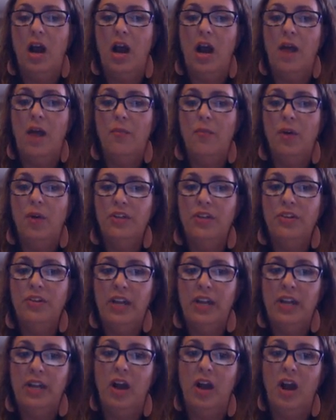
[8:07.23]
I'm
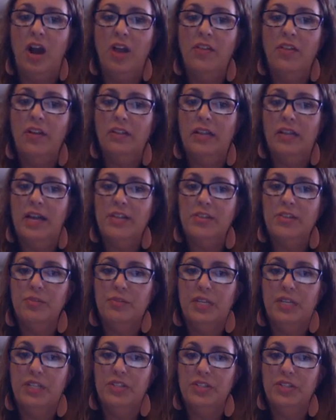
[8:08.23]
wondering, are there classroom
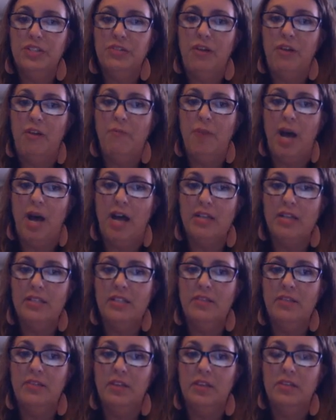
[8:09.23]
teachers who have
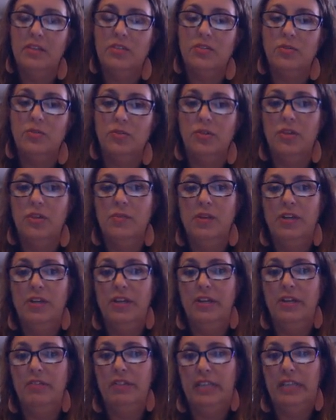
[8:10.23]
positive school
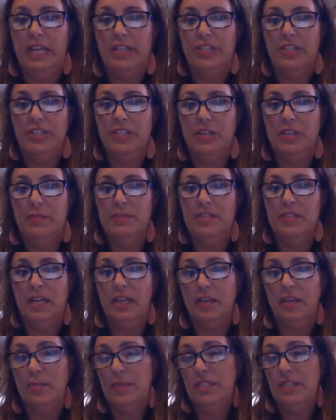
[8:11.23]
community relationships
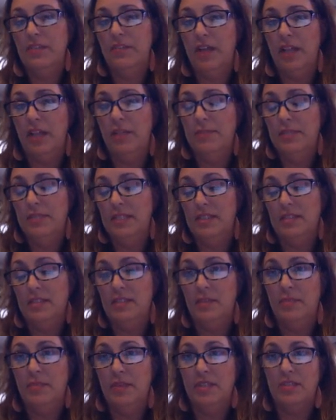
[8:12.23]
that could be developed into
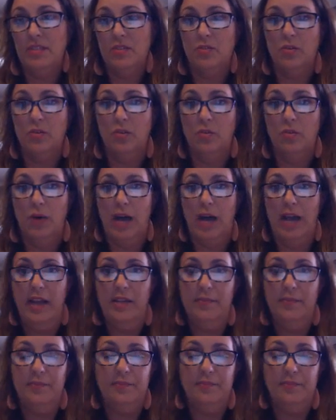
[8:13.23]
something school-wide?